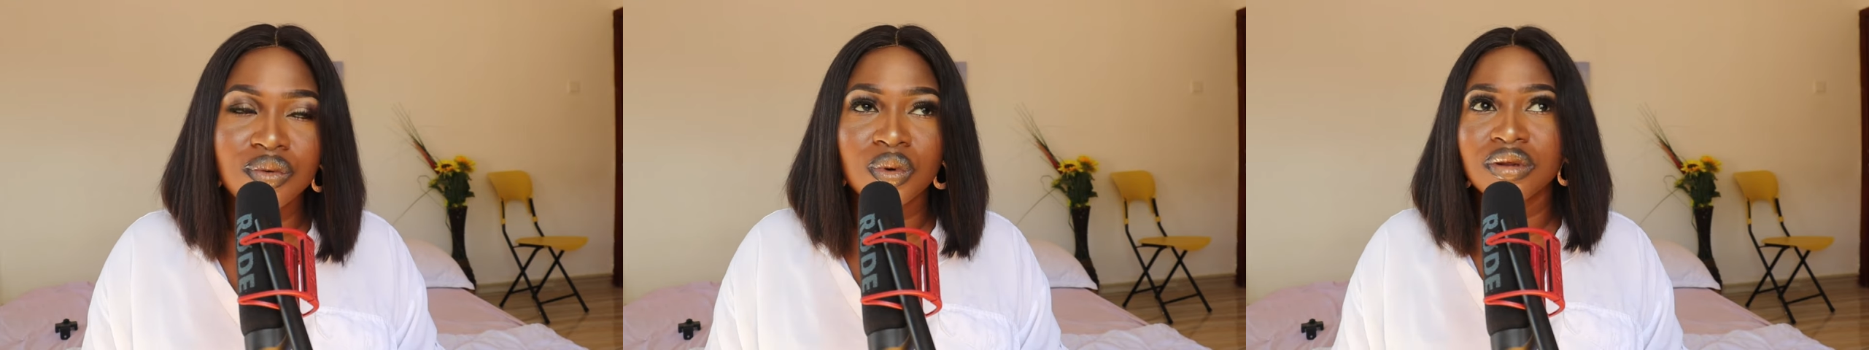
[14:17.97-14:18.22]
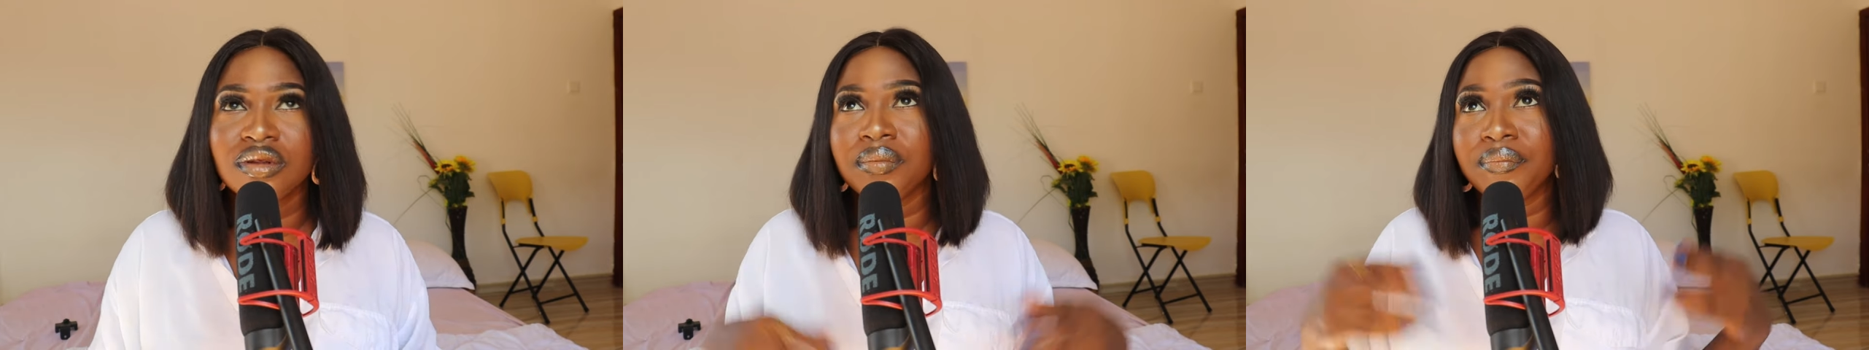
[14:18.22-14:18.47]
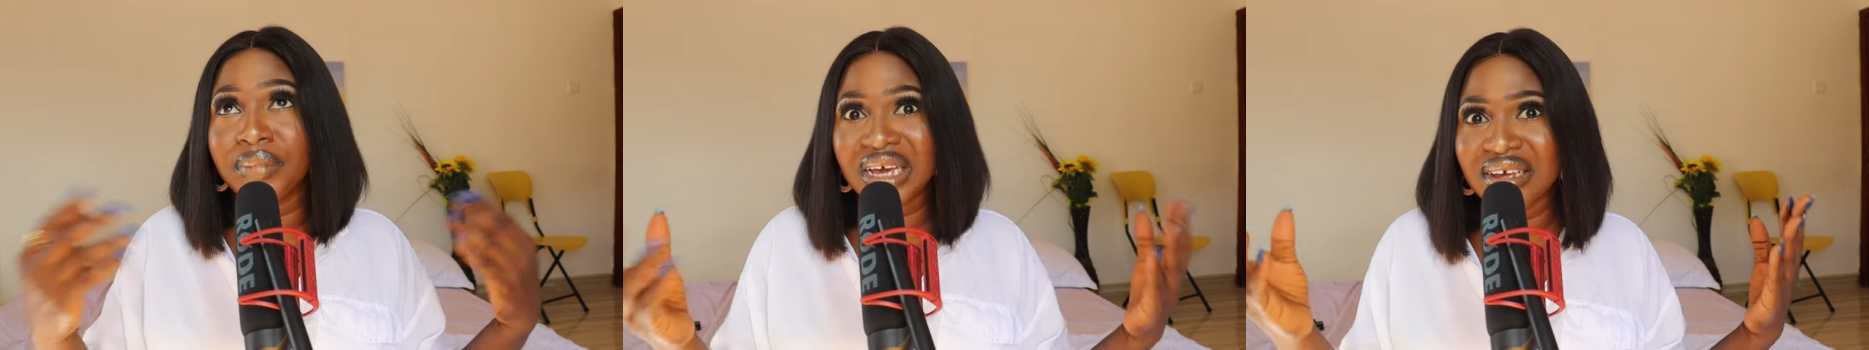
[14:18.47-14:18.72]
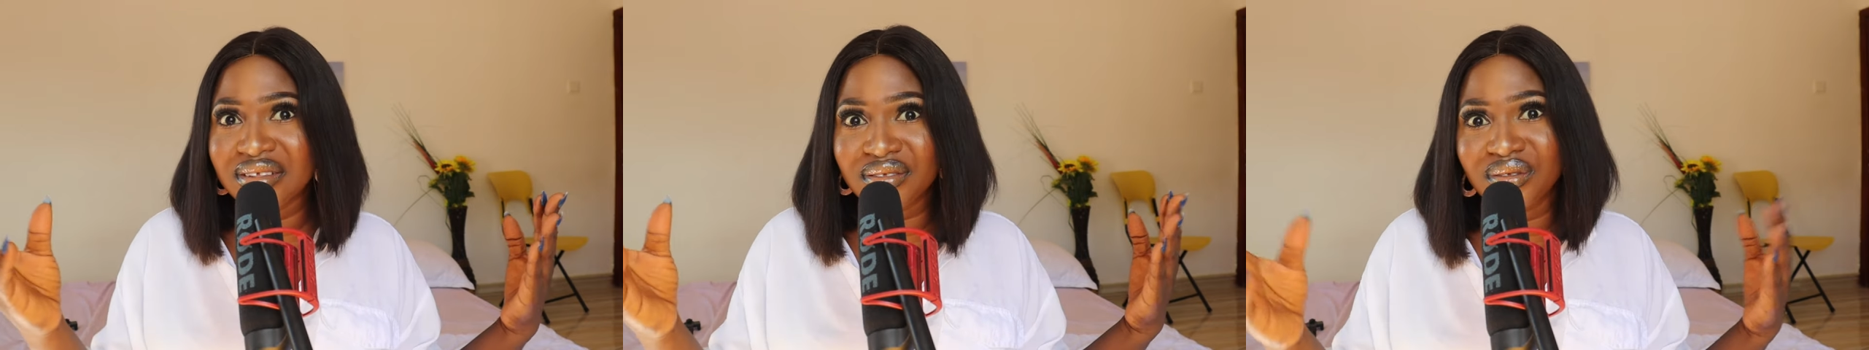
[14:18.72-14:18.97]
you want the
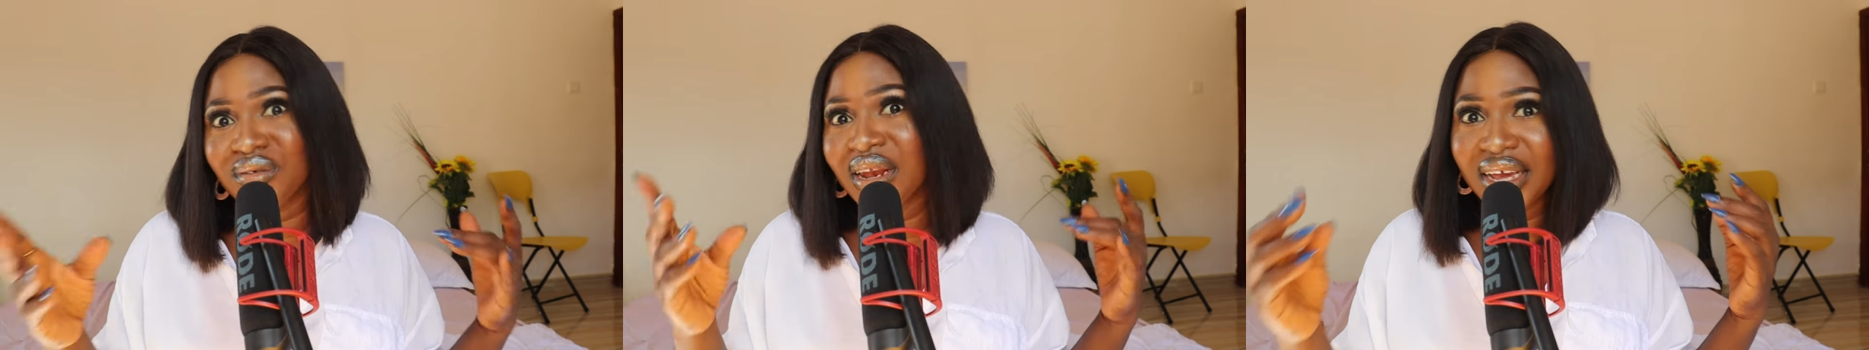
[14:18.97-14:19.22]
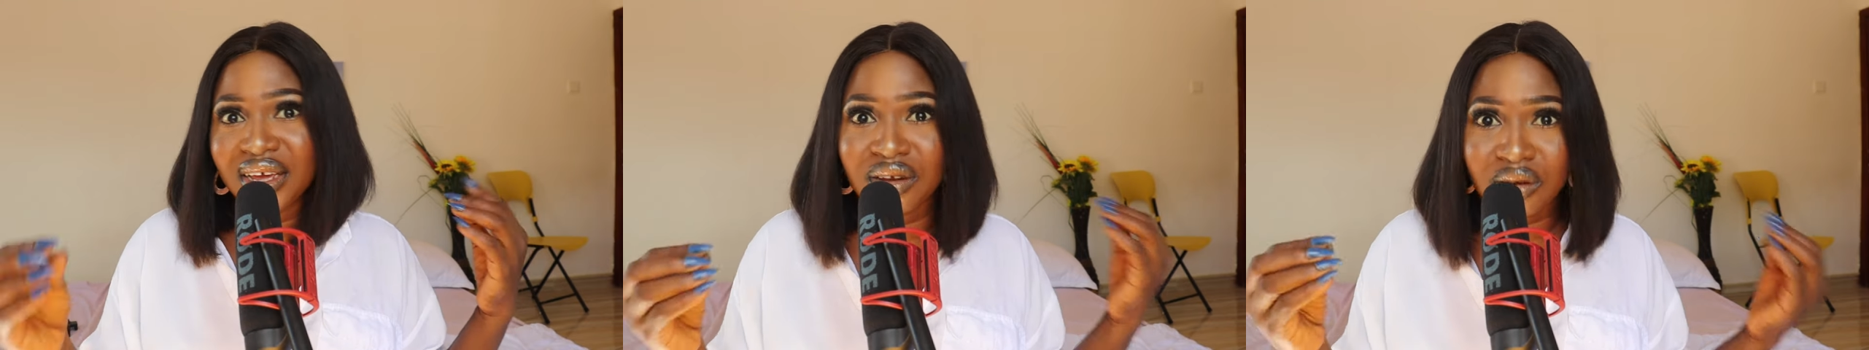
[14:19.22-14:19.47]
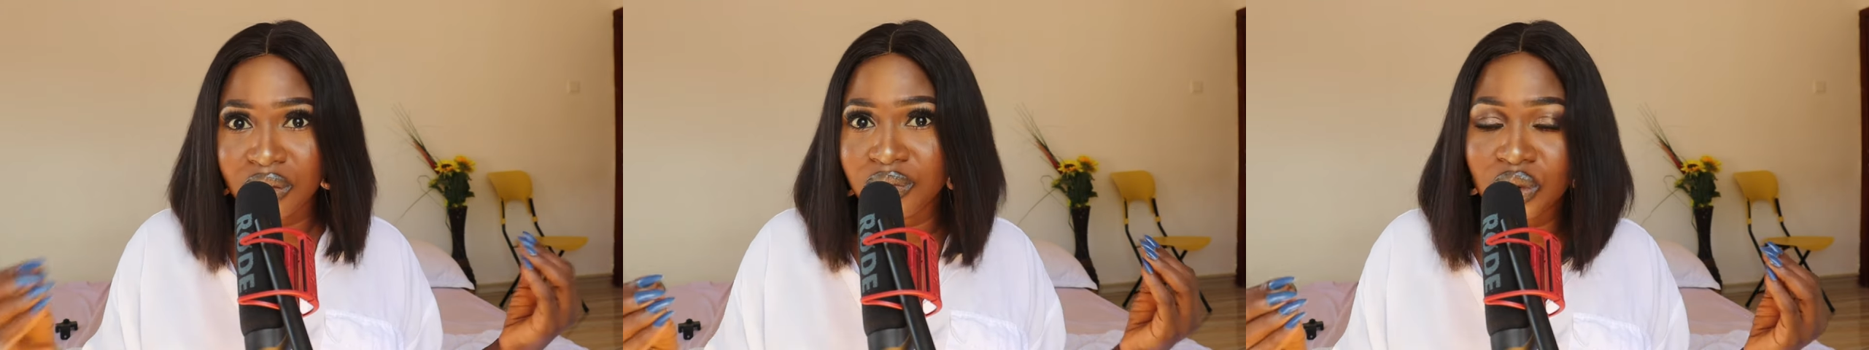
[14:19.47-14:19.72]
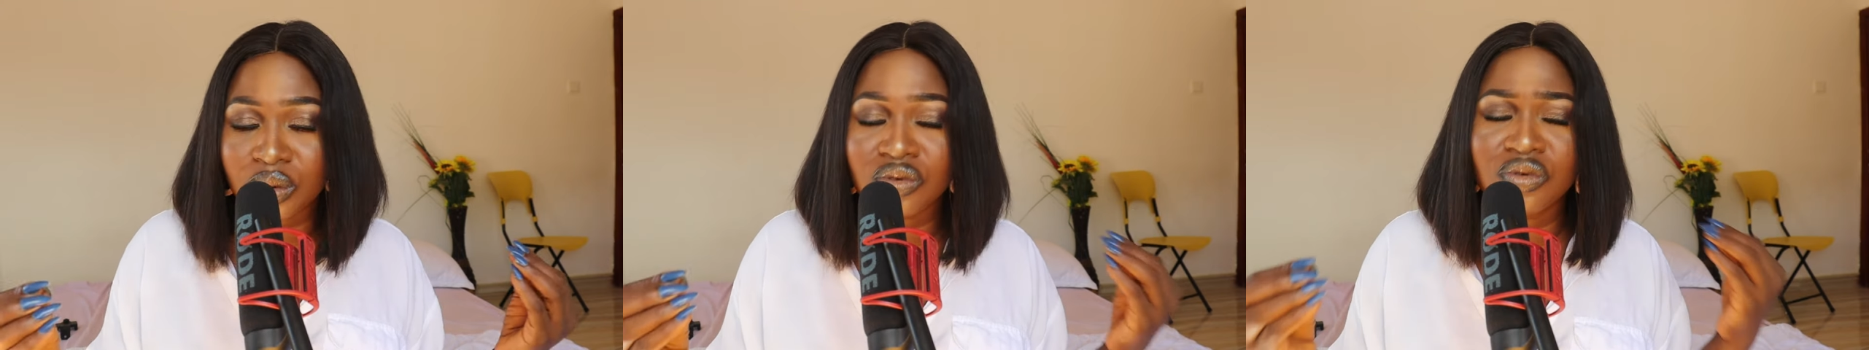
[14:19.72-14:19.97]
best, you like it top
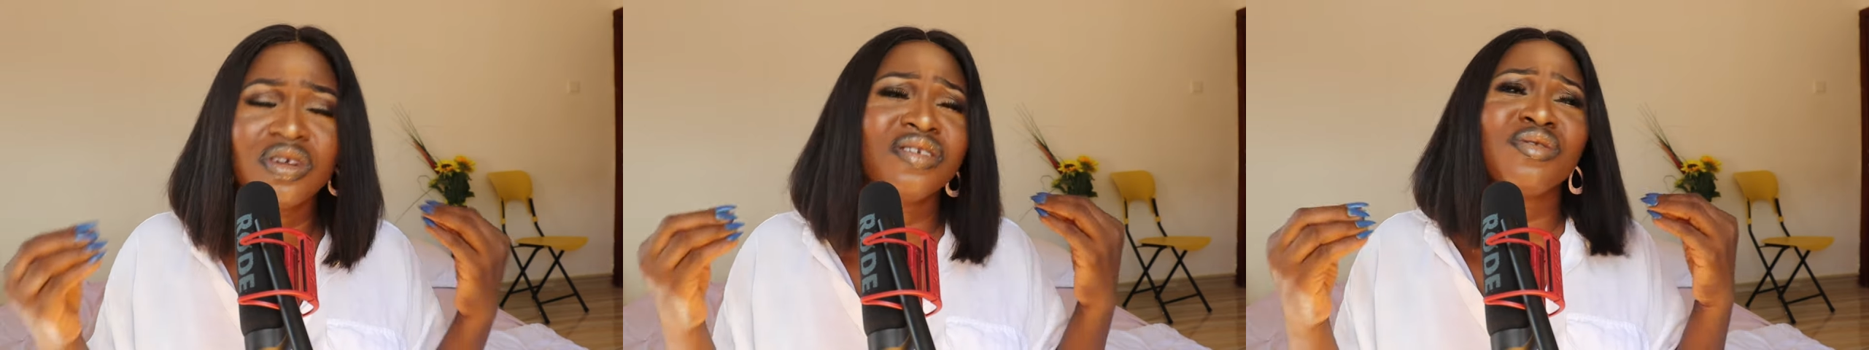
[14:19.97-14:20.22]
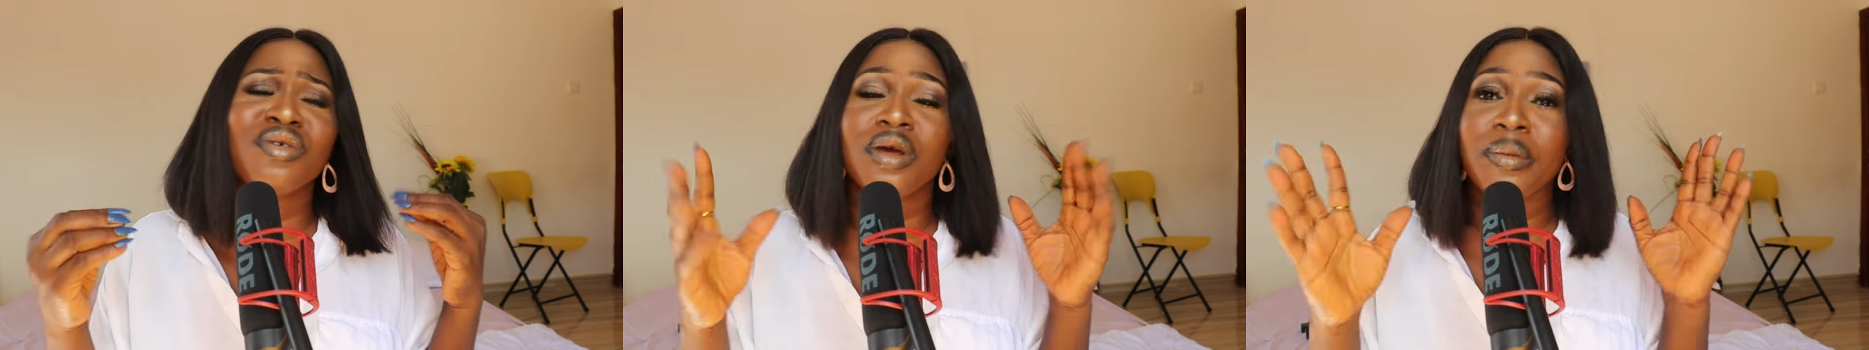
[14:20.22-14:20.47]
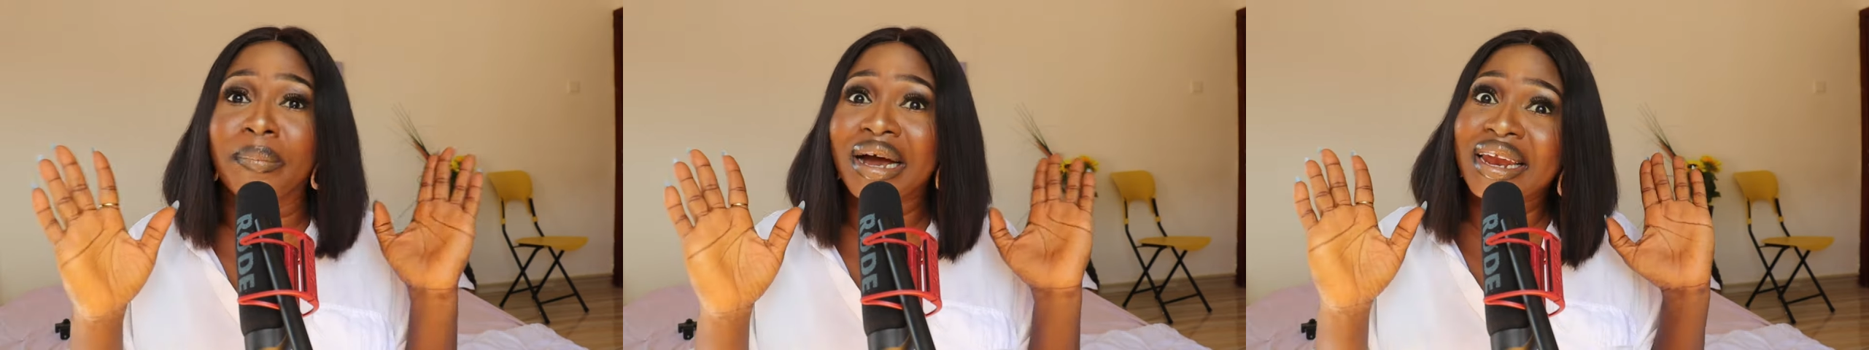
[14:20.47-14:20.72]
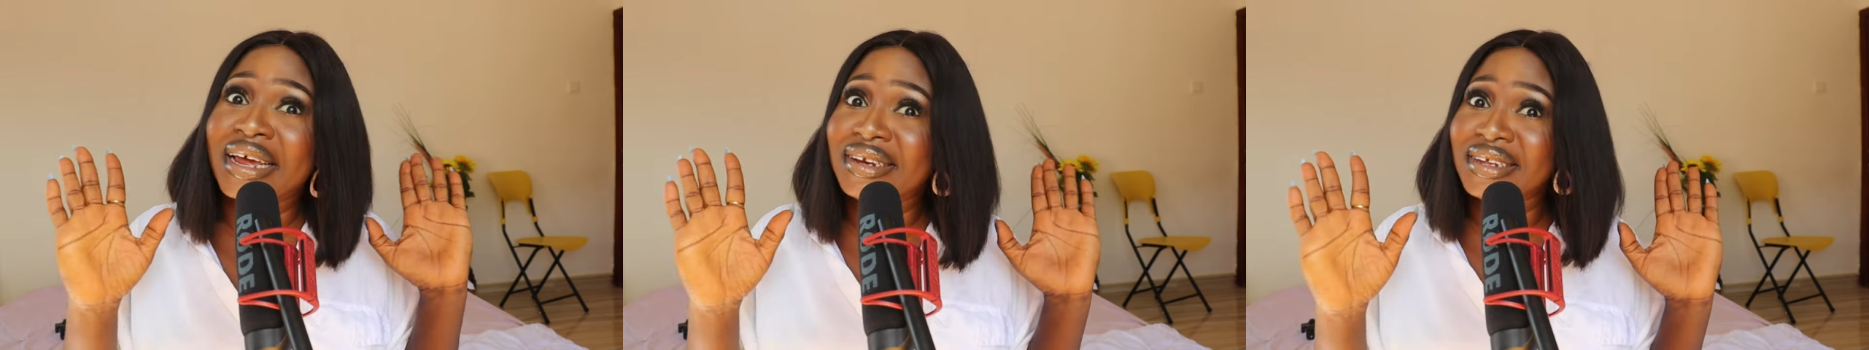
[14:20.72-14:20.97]
notch, which is not a
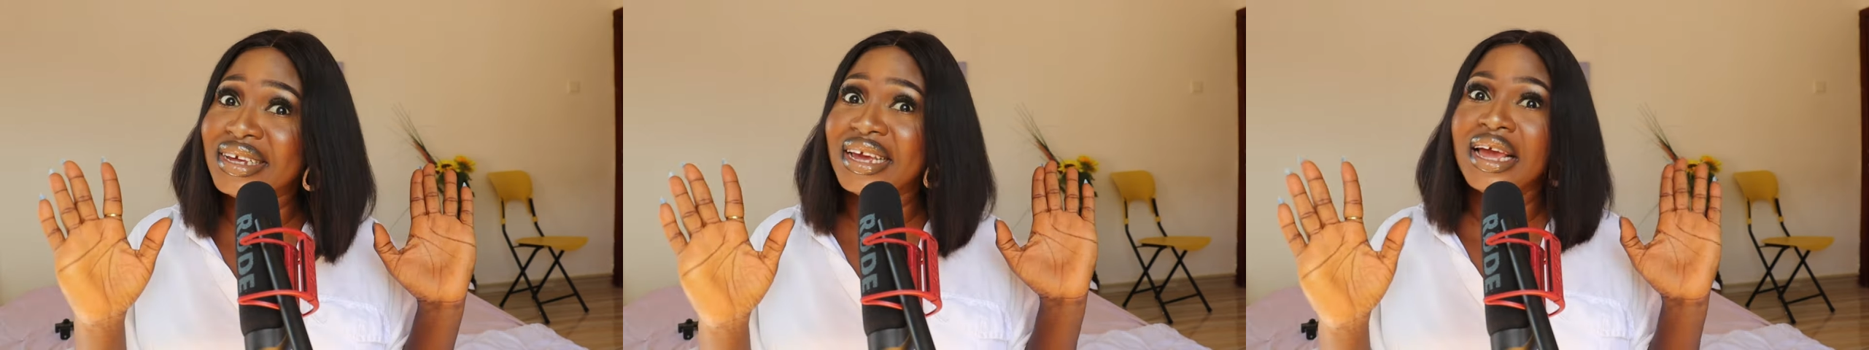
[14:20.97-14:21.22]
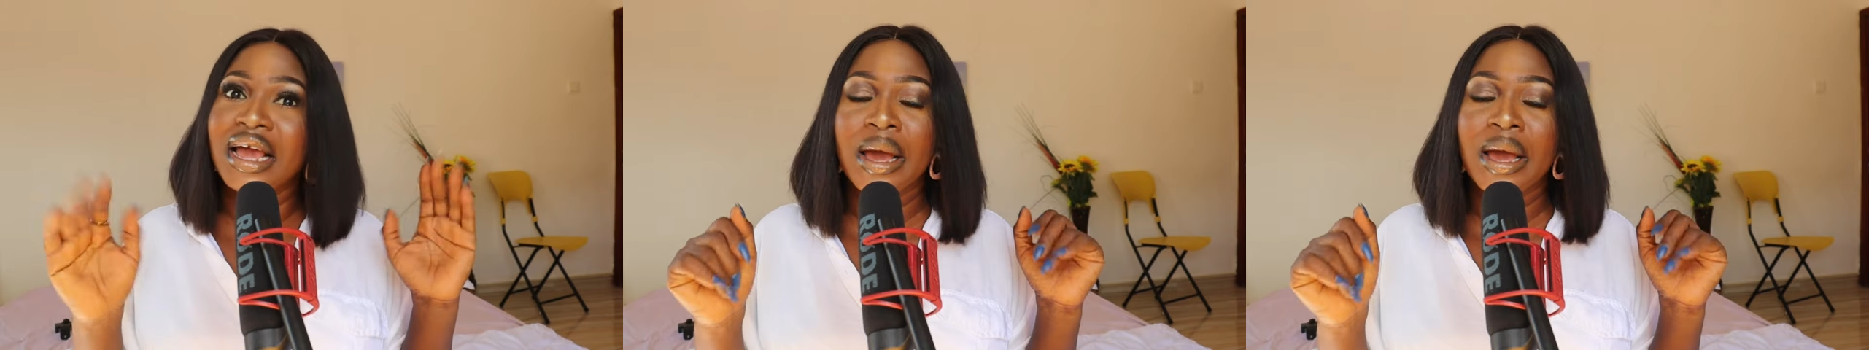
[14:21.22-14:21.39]
bad idea,